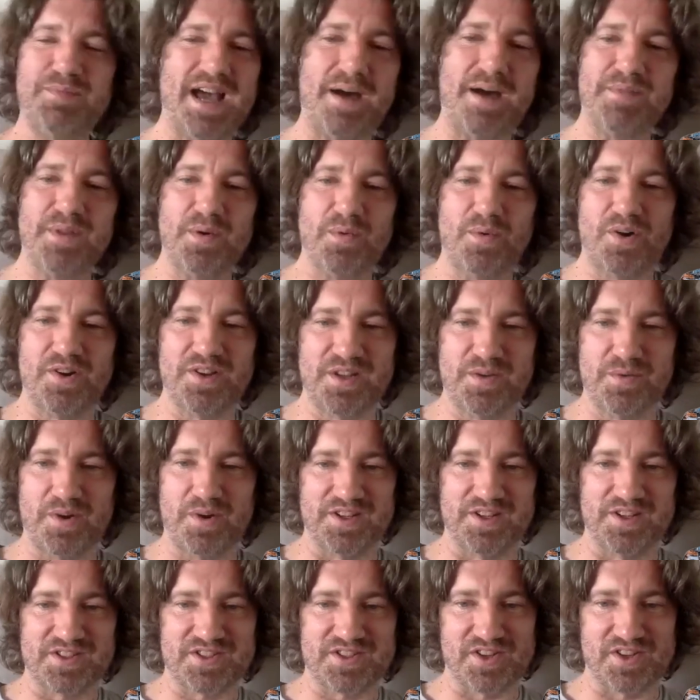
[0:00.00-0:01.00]
I'm the one you want to
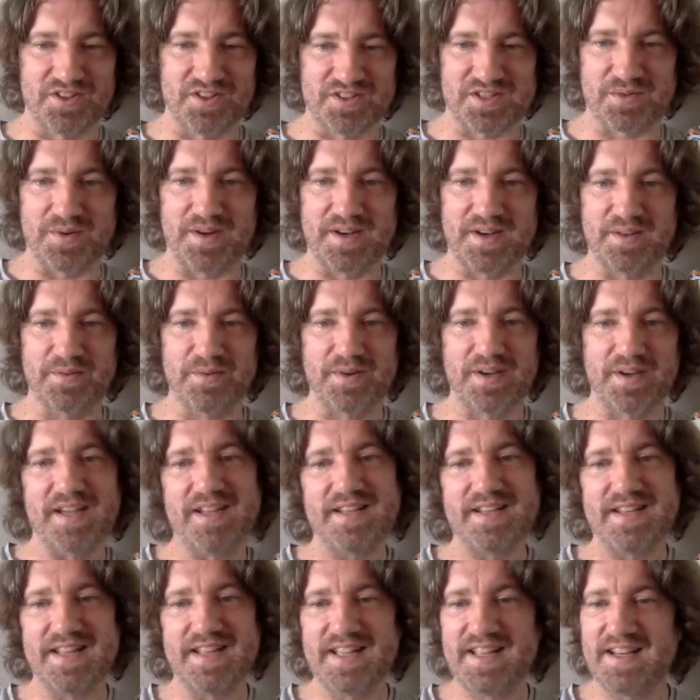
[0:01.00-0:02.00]
talk to anyway.
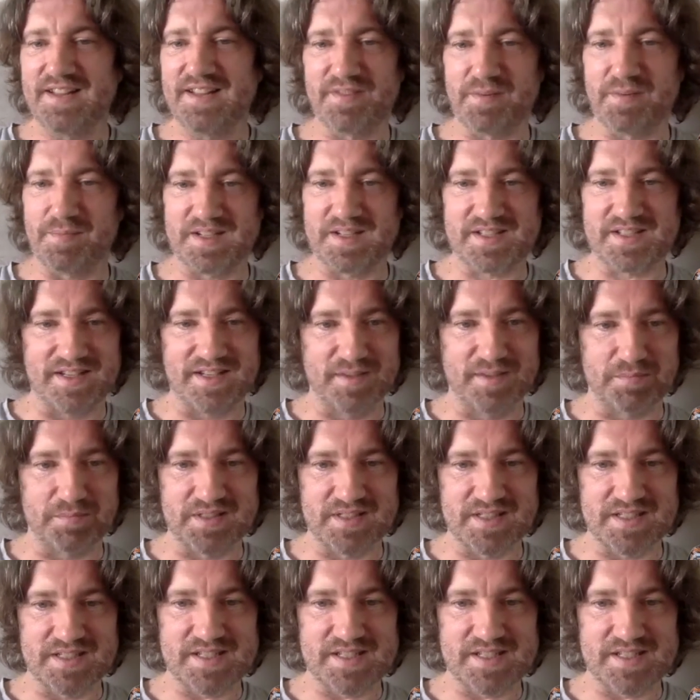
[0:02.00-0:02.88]
He never makes any bloody